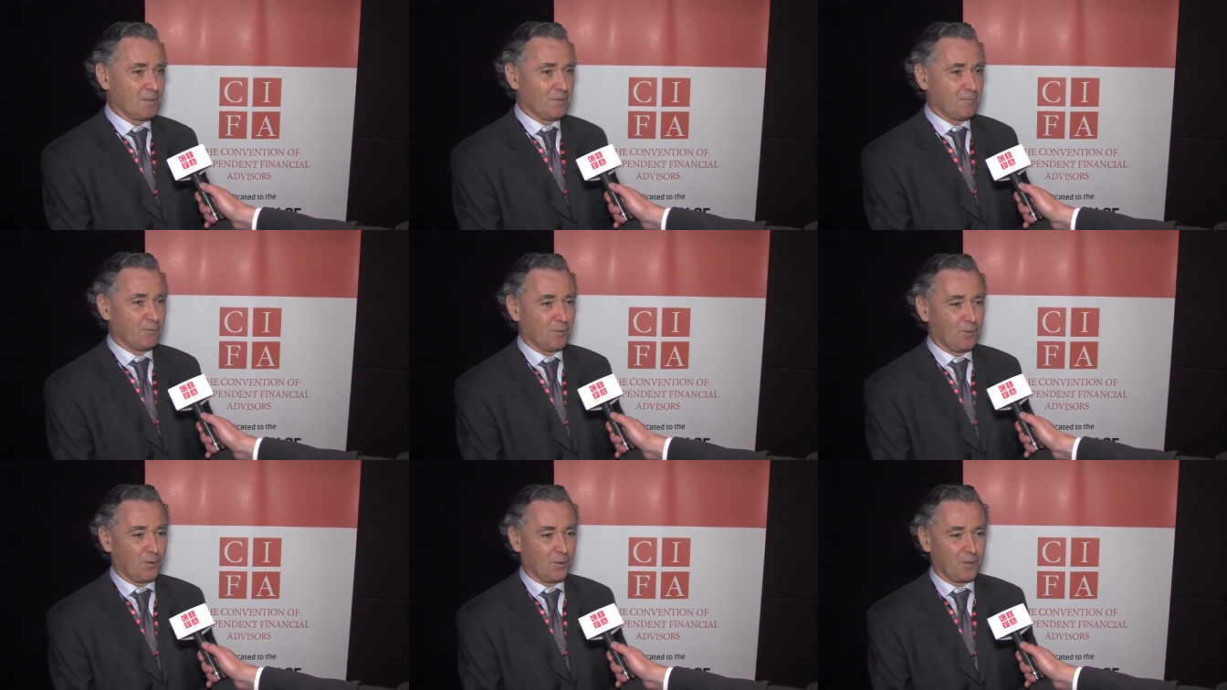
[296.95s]

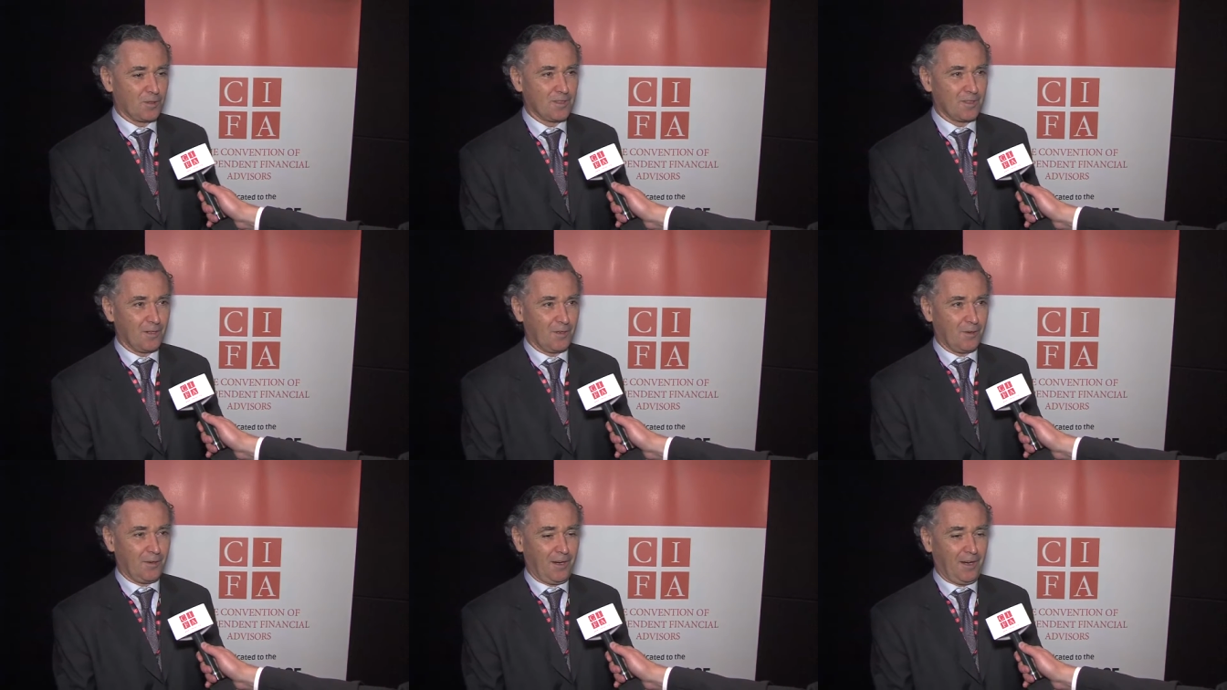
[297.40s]
of course,
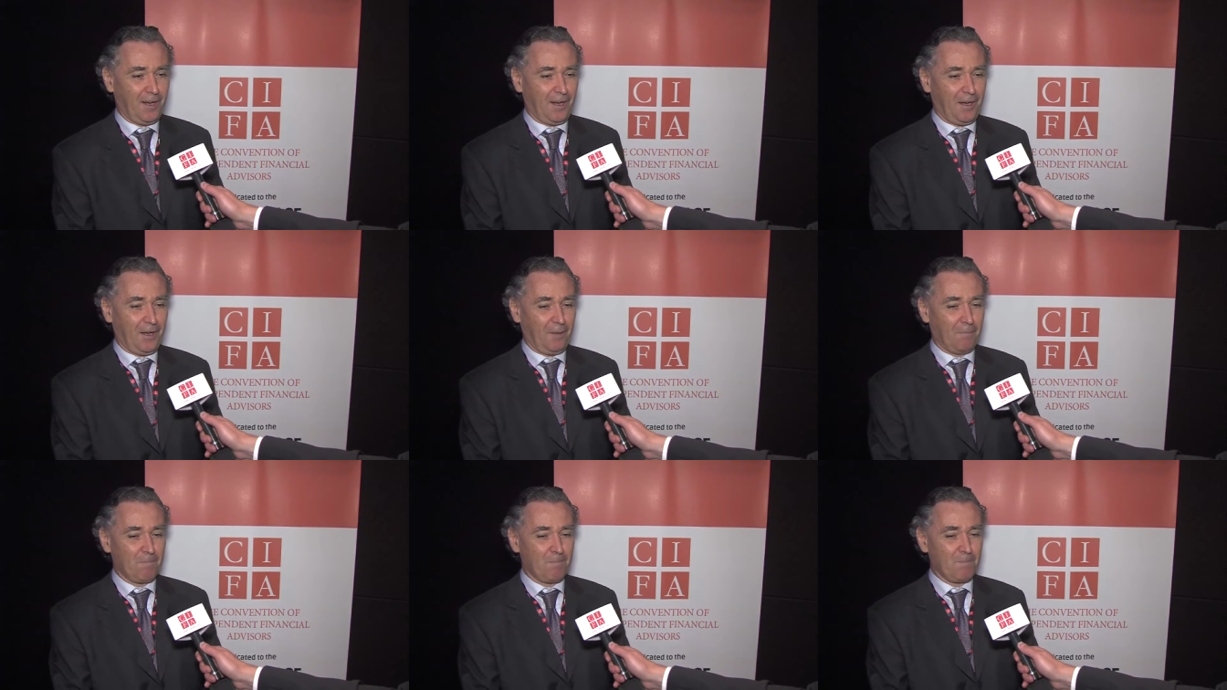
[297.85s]

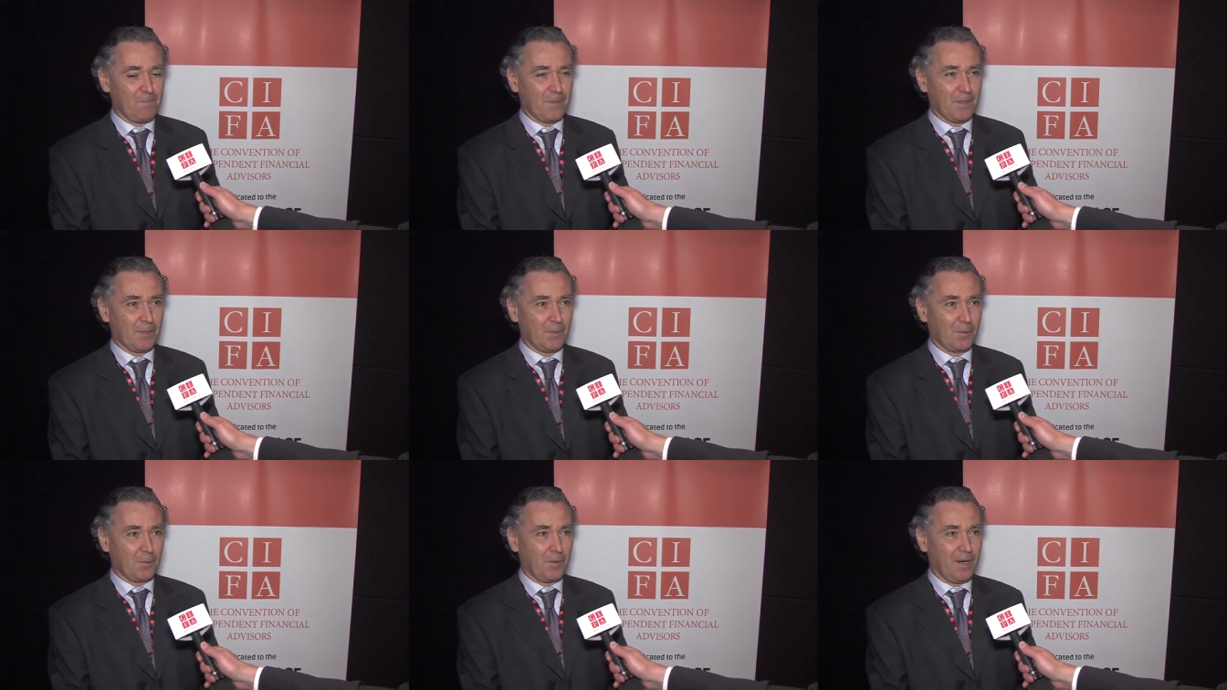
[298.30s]
are
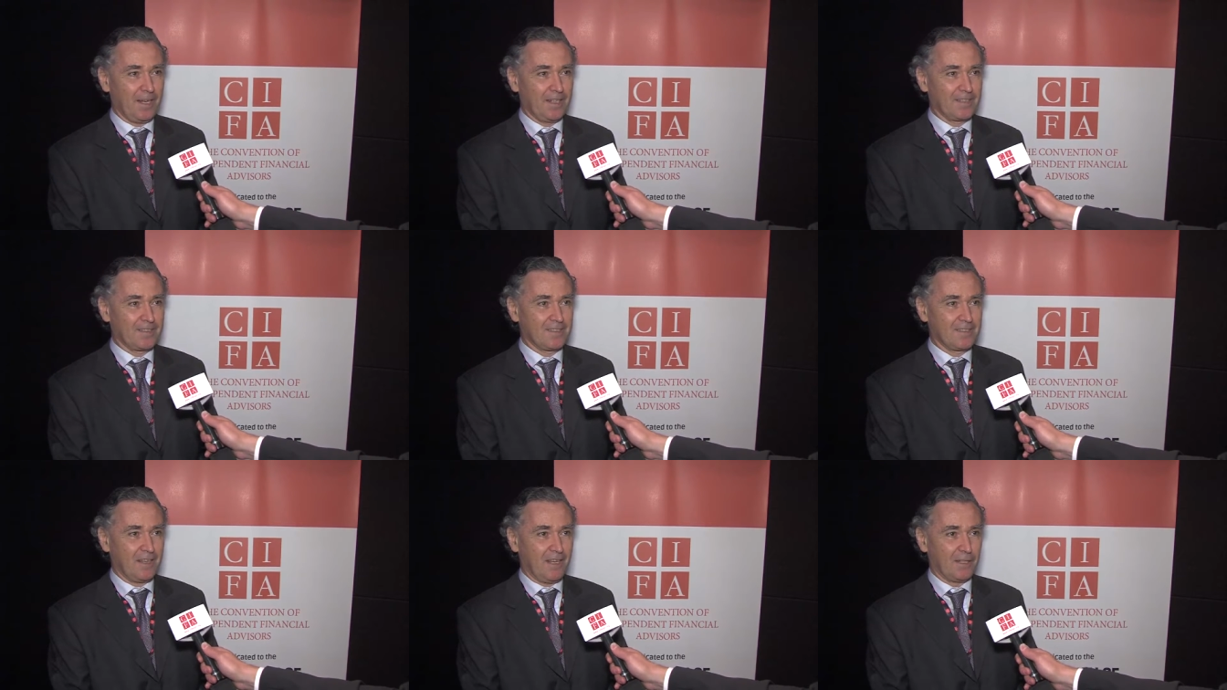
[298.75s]

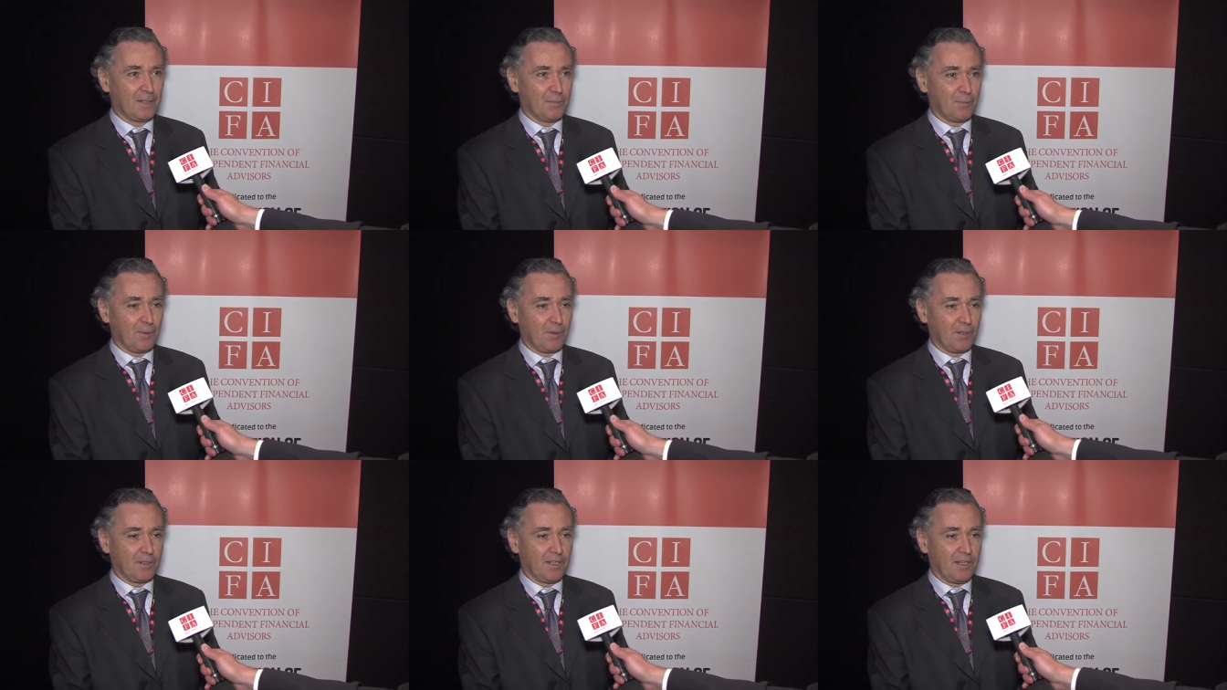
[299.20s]
great
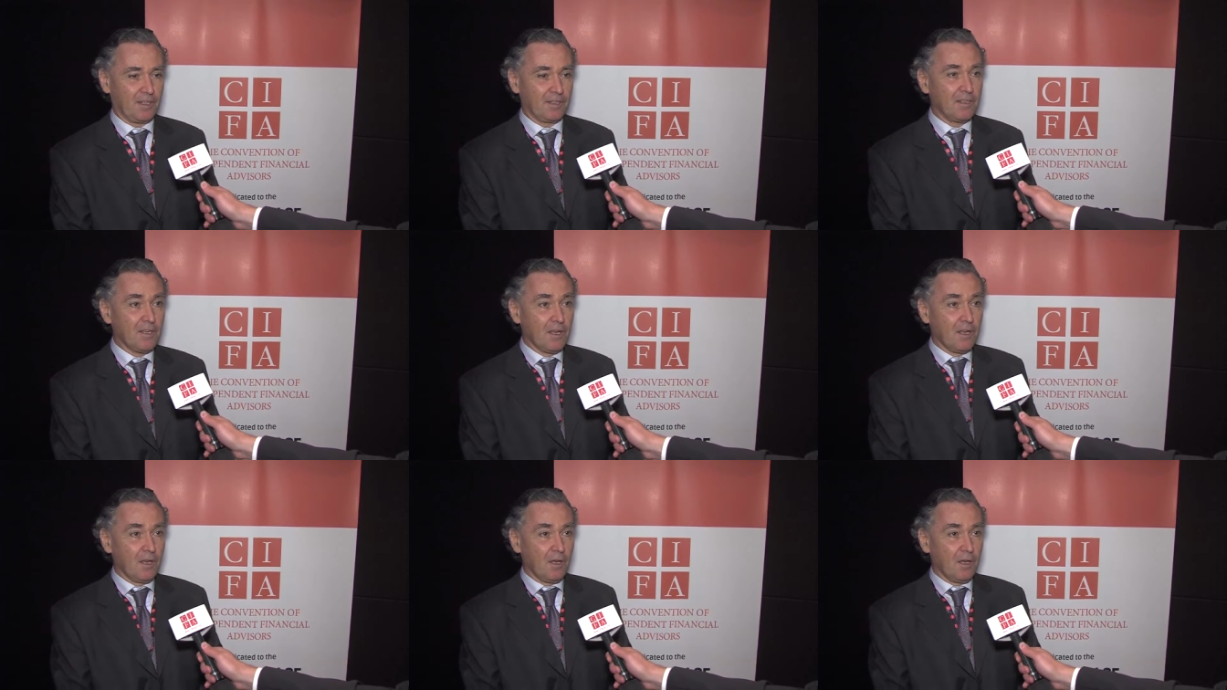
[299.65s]
networking.